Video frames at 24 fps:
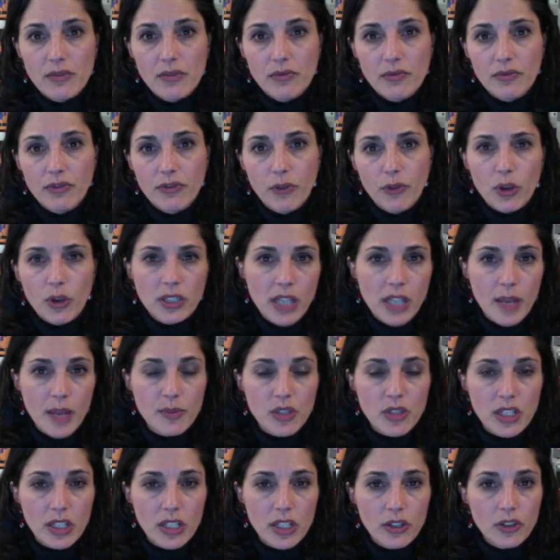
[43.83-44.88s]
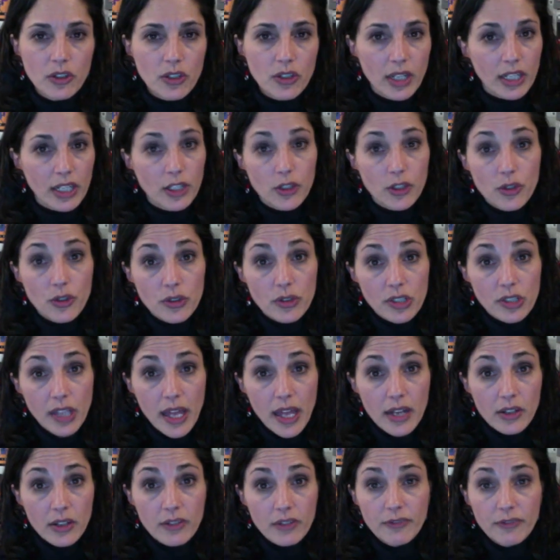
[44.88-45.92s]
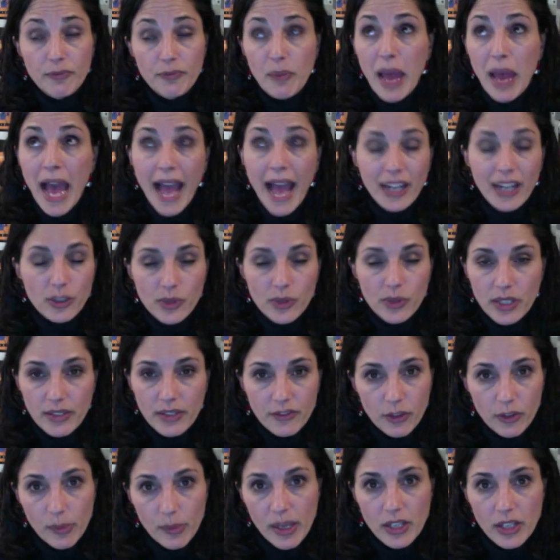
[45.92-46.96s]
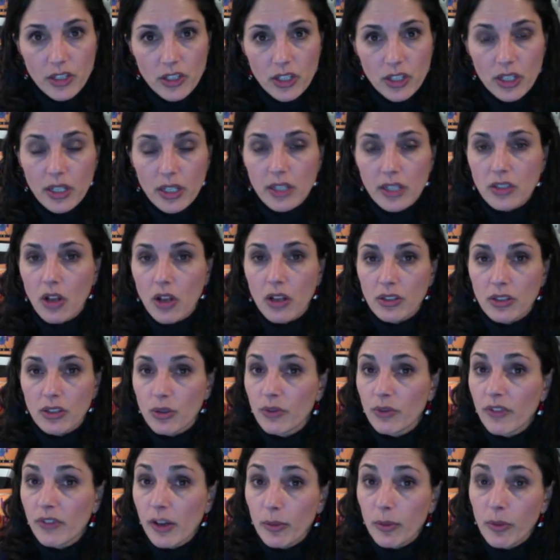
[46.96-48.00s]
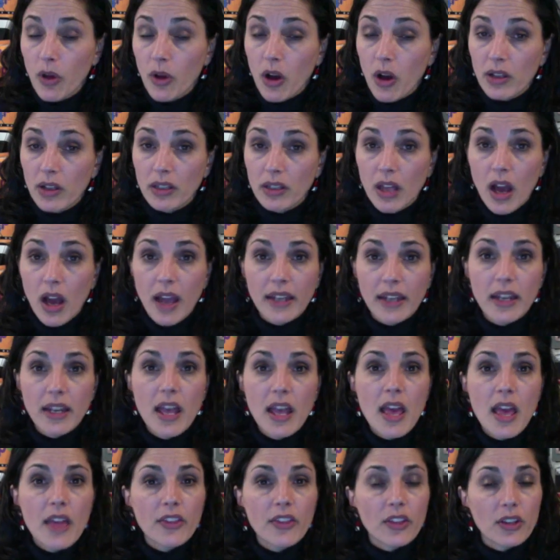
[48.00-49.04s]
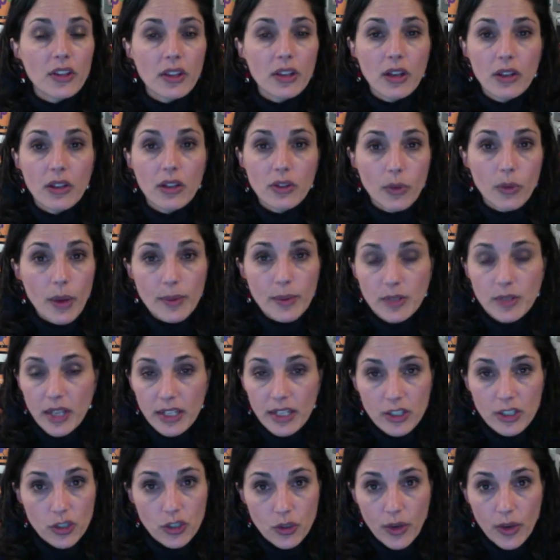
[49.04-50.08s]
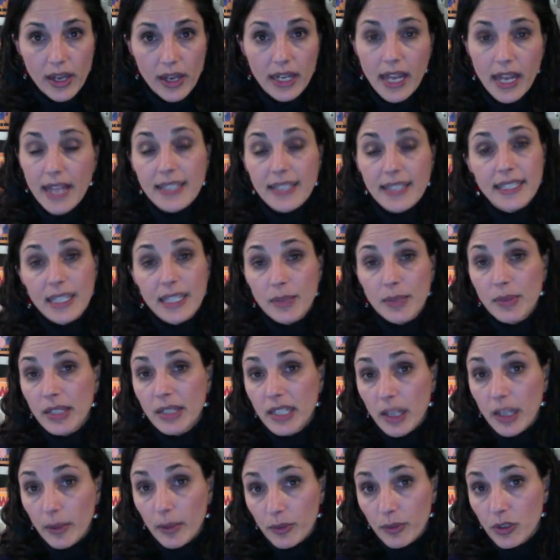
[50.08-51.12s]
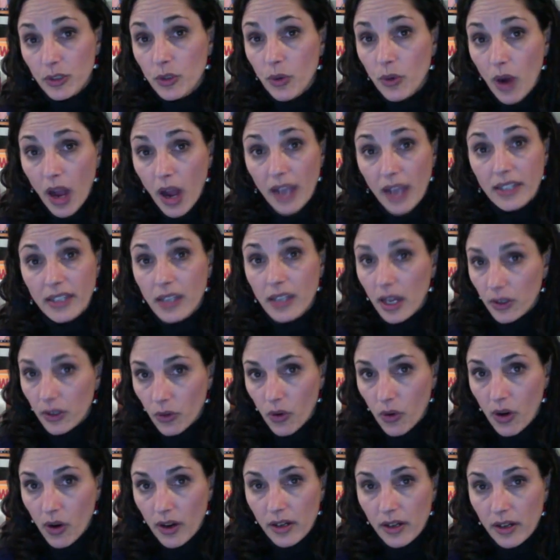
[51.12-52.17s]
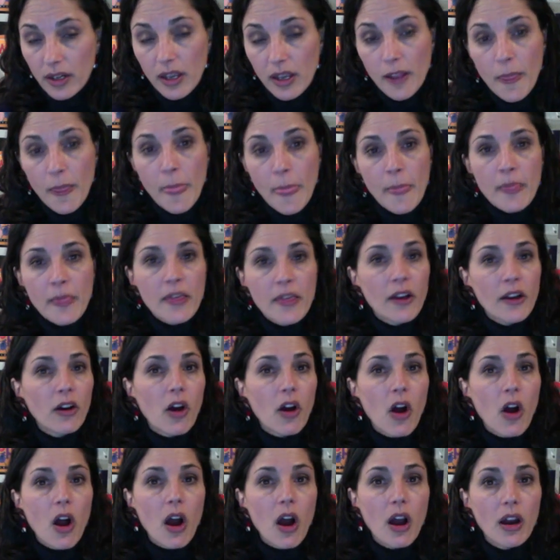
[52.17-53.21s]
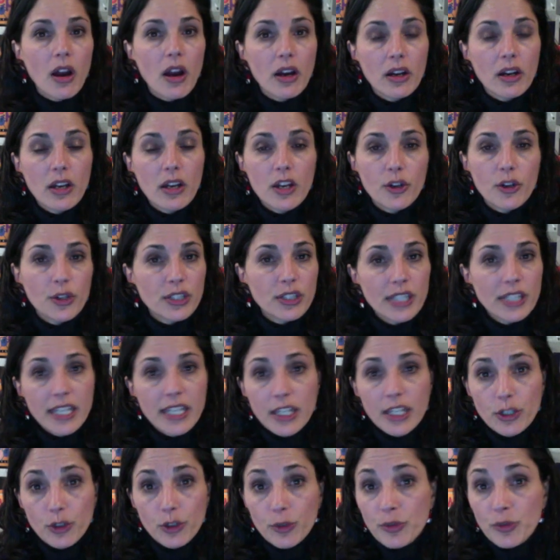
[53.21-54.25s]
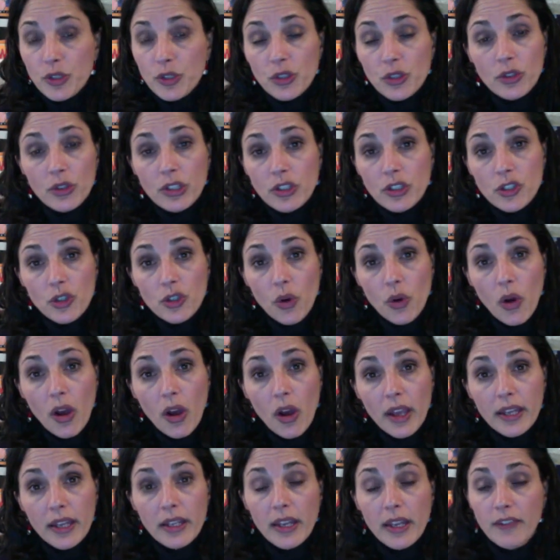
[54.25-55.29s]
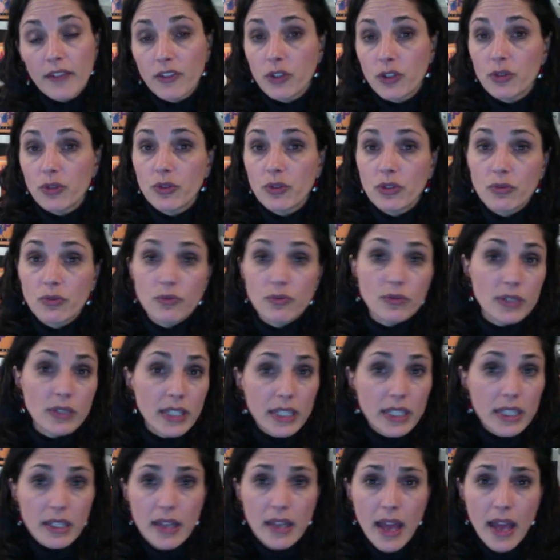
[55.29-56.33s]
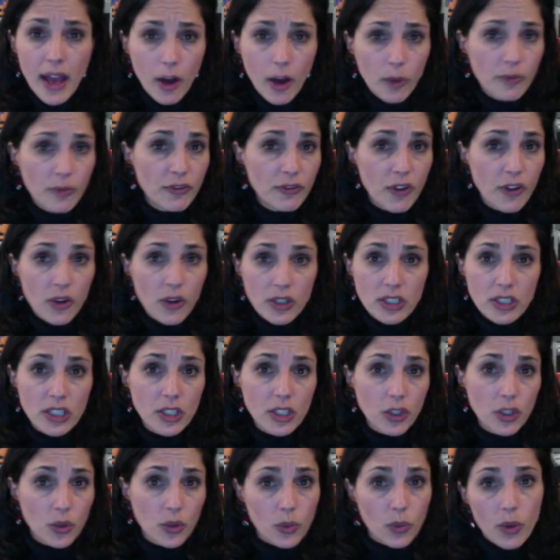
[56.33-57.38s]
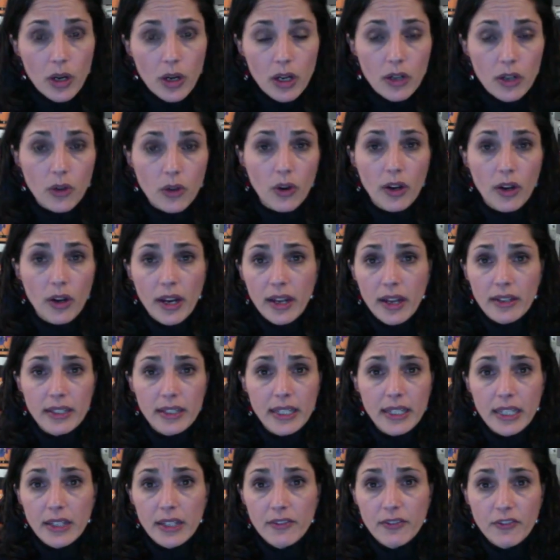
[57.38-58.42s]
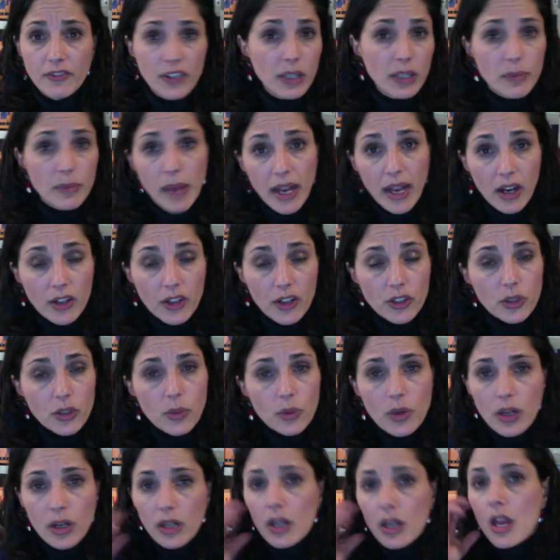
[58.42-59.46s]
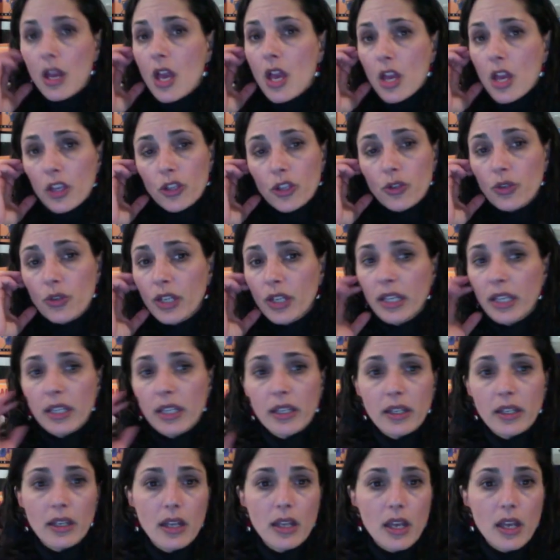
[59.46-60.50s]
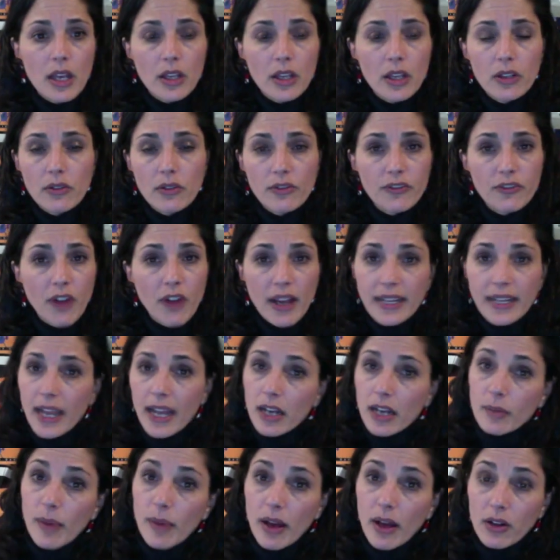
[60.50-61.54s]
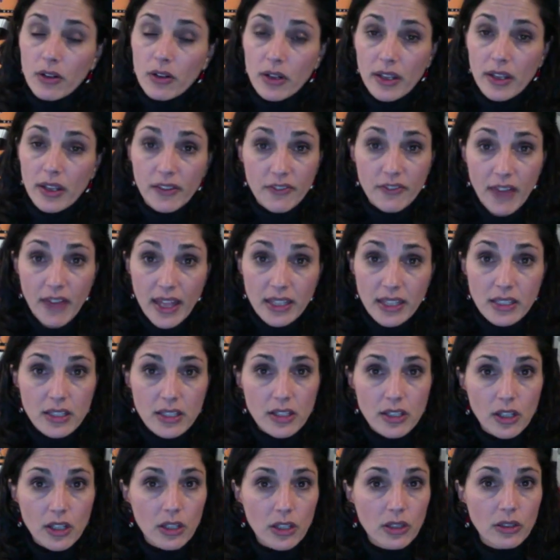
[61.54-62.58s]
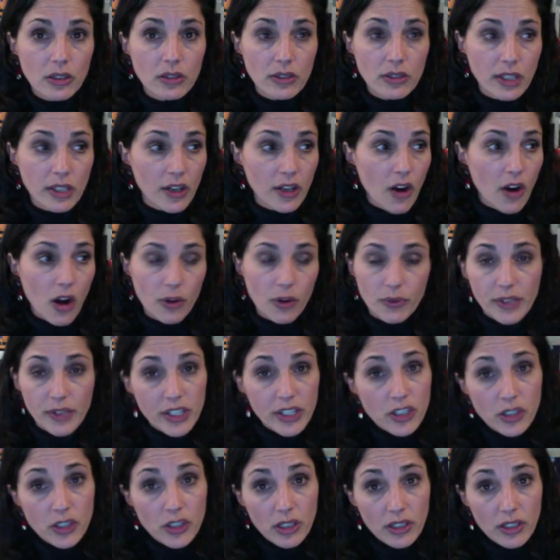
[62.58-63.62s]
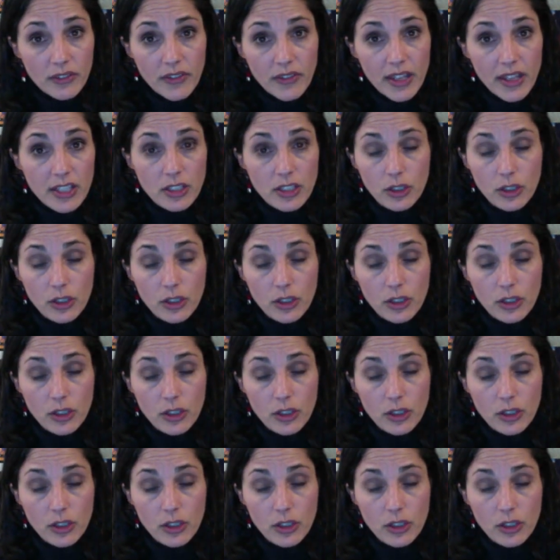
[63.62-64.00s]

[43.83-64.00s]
four times a year you get a newsletter packed with information. It's also available online. The website is great, scbwi.org. There are critique groups you can join if you need help focusing your work or need feedback on your work. You can find out about events. There are regional events,